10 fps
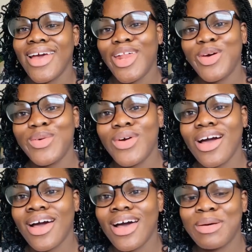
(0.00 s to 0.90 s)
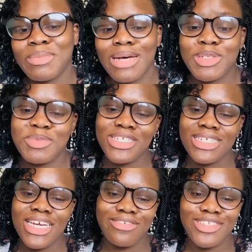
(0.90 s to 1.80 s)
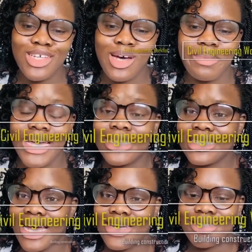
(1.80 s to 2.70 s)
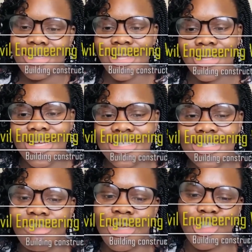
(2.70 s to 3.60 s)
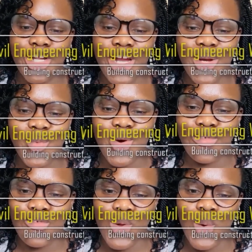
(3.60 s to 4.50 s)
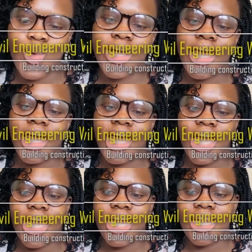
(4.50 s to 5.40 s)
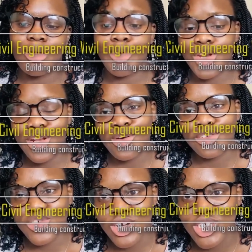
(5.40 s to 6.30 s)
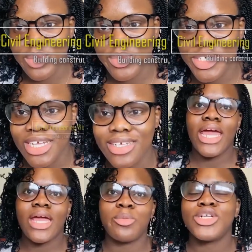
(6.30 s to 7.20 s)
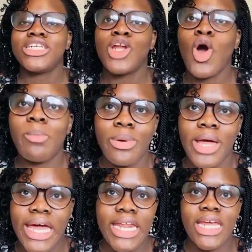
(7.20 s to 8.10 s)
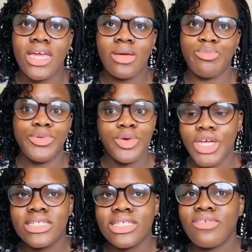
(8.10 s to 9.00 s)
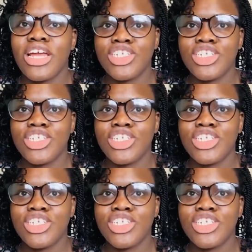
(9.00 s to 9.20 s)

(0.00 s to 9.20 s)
Hello, I'm supposed to give some insights in the civil engineering workflow in the building construction process. In putting up any building, civil